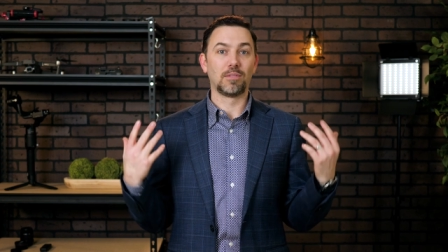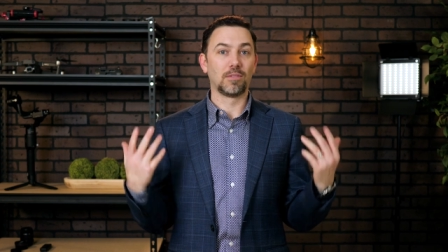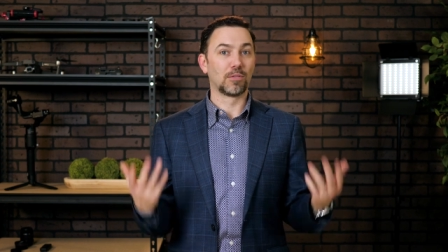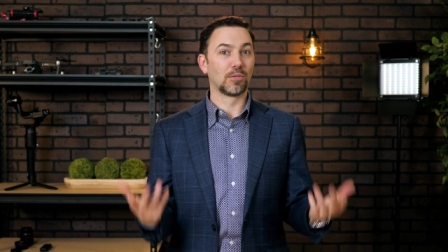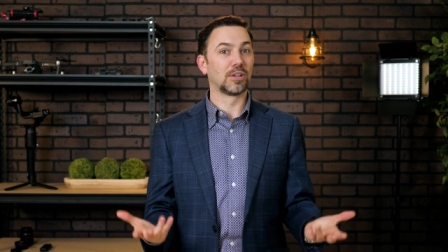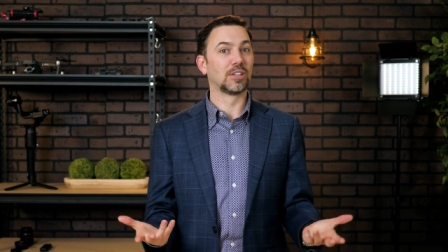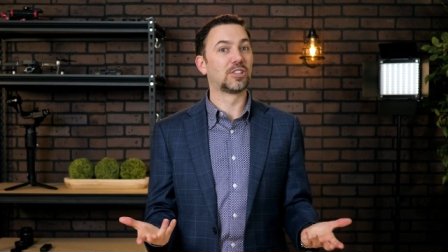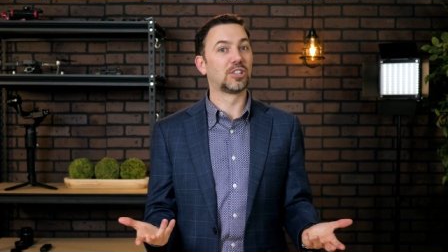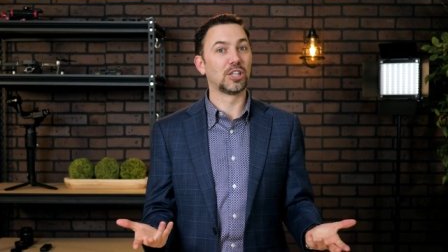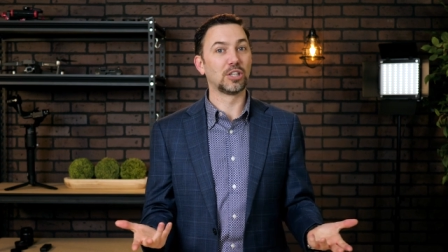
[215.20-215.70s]

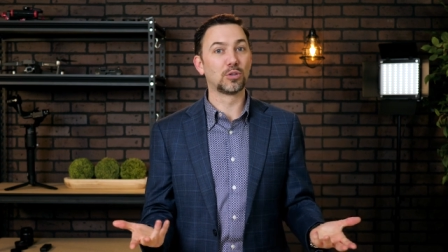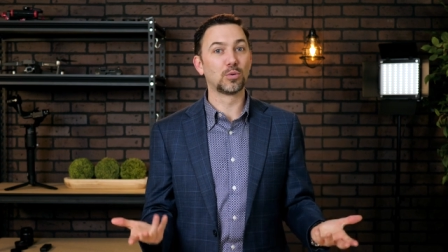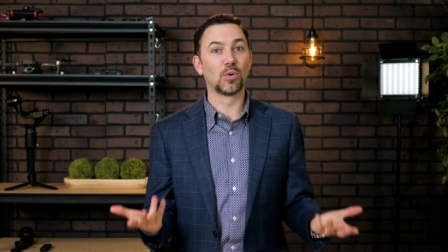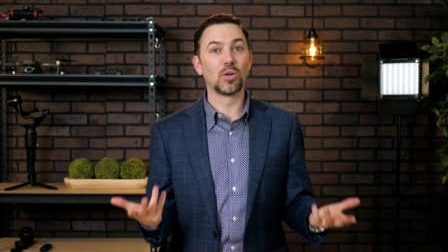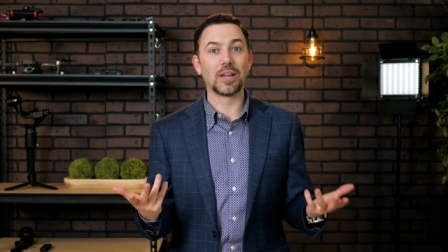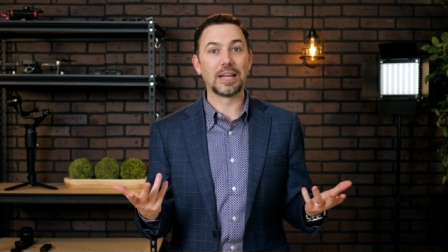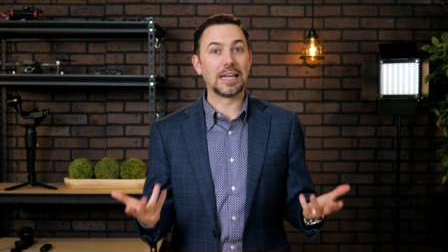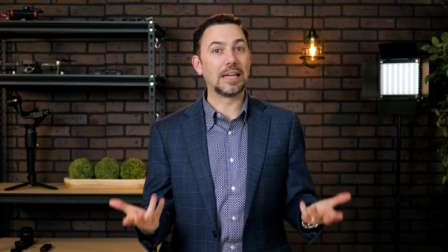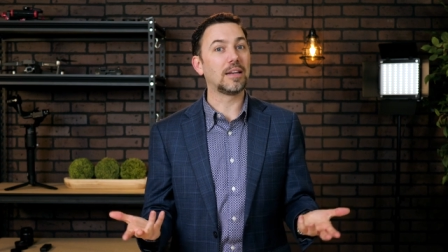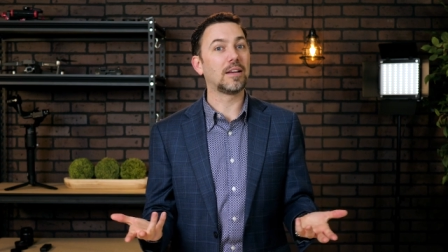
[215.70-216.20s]

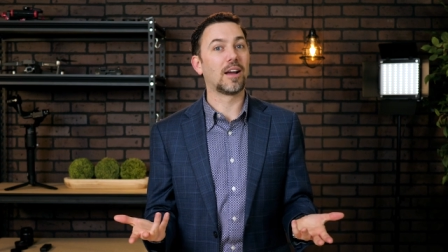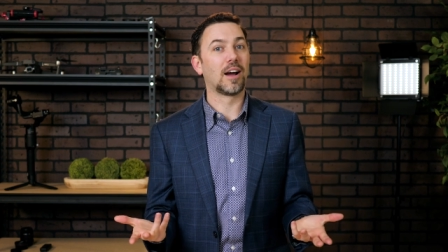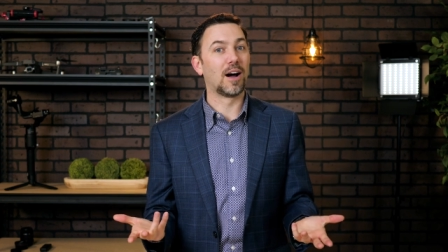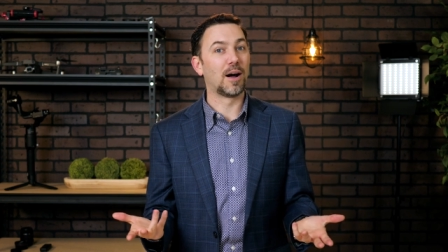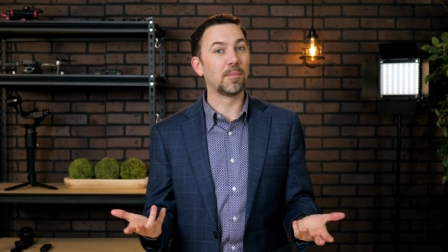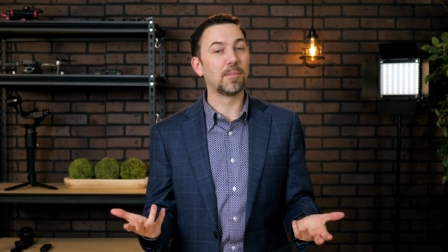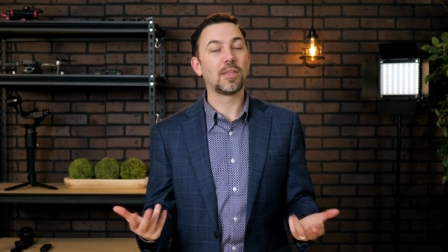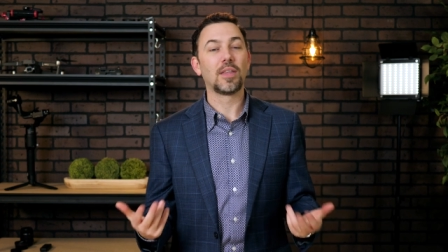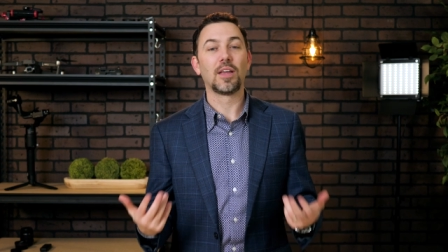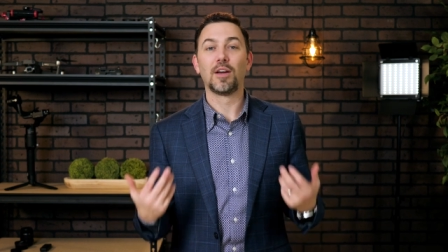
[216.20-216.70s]
residual
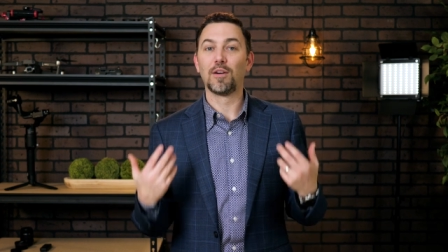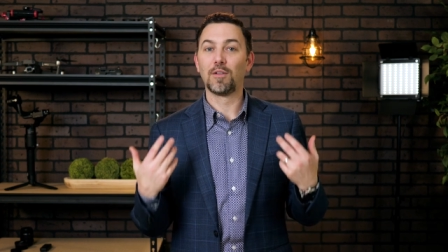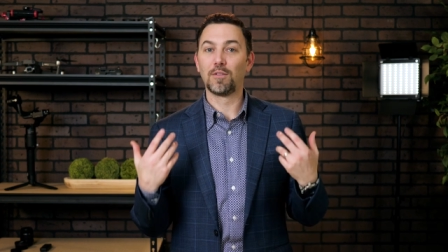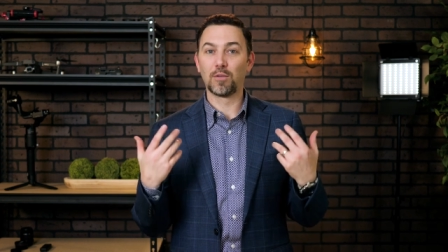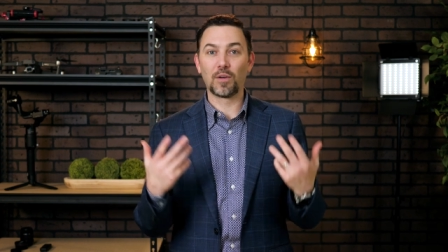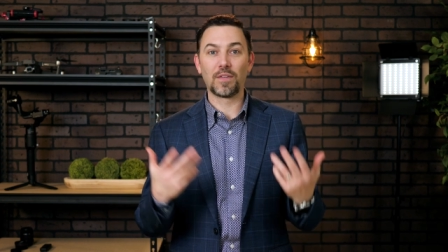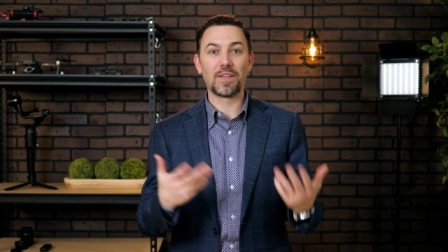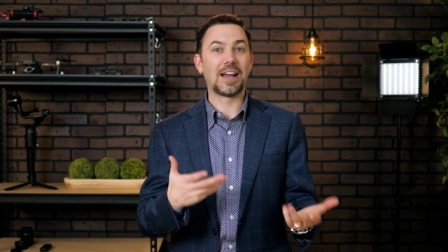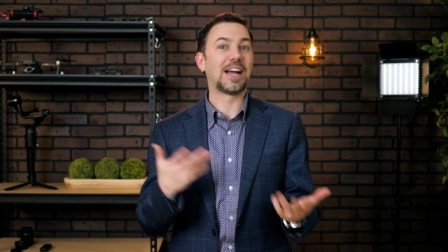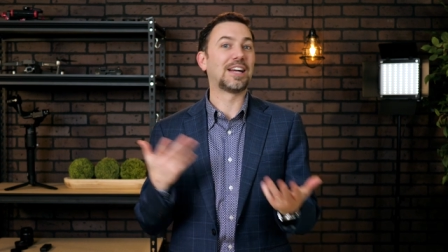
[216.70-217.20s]
income
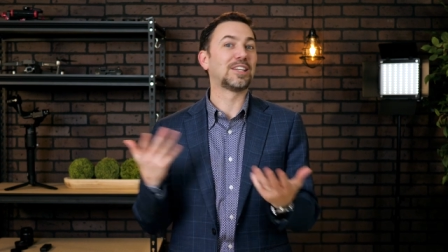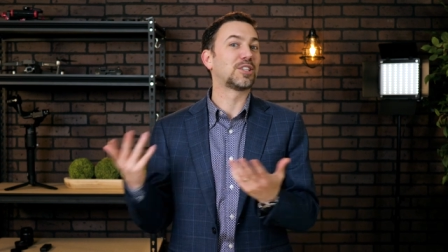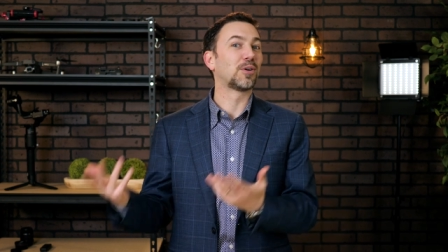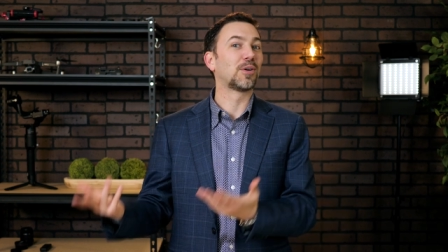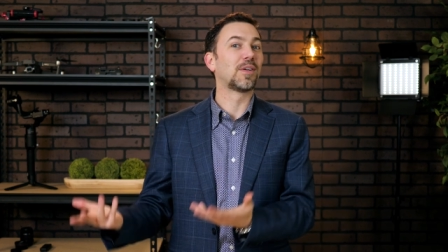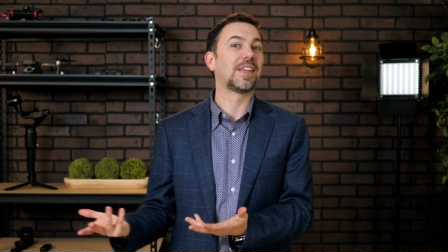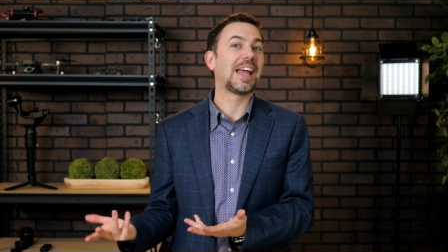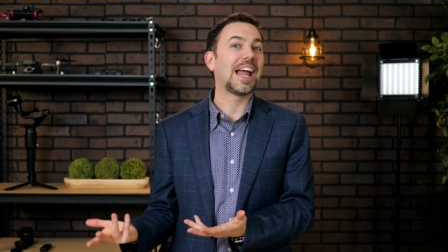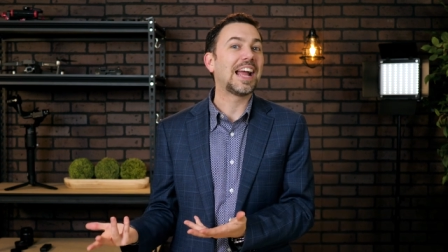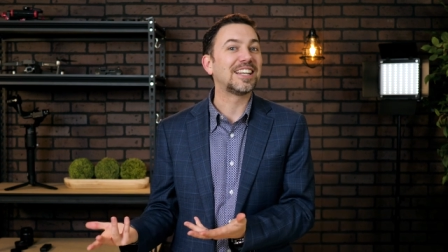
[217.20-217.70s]
for the ISO
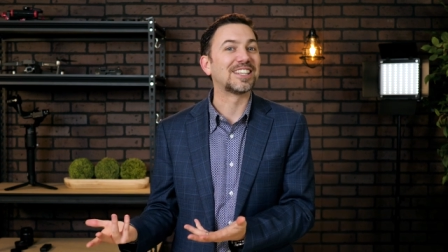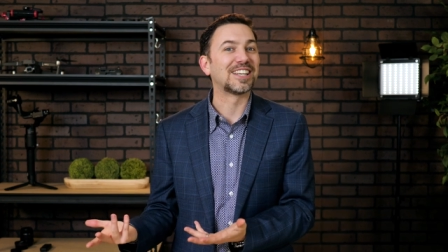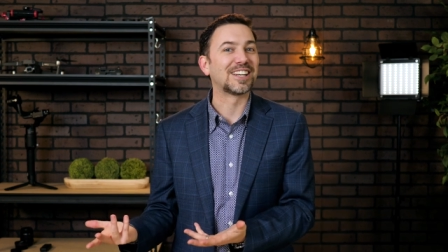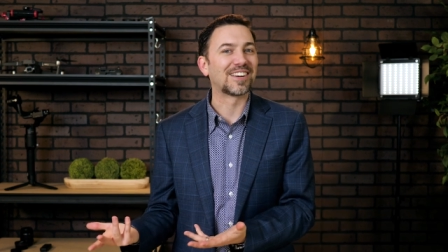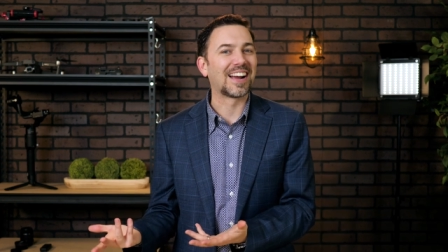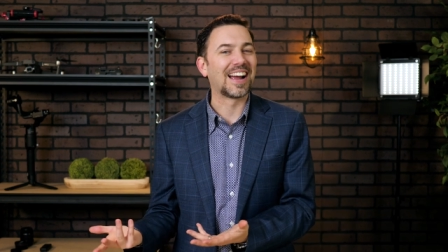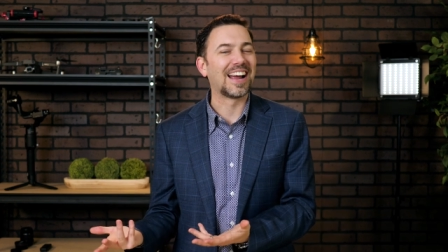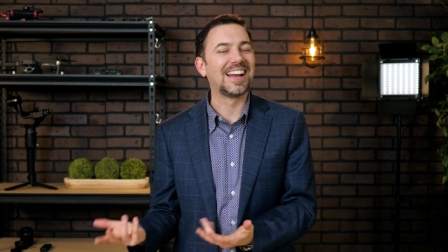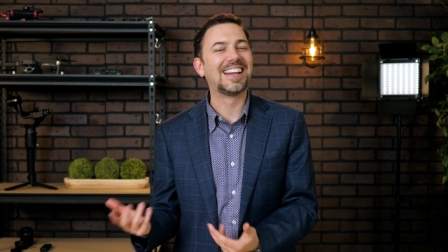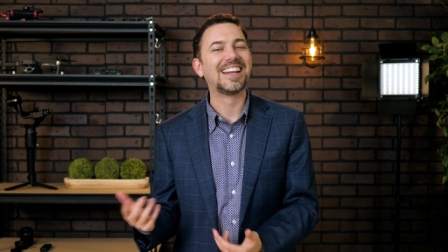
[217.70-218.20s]
or the agent,
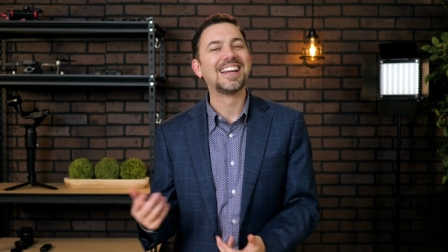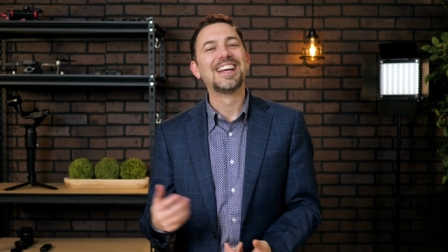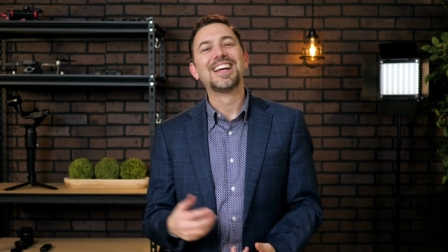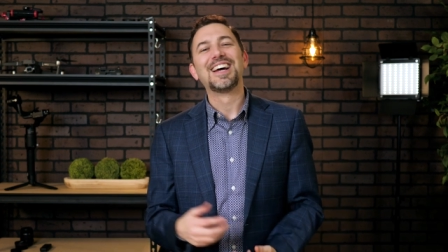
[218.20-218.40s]
right?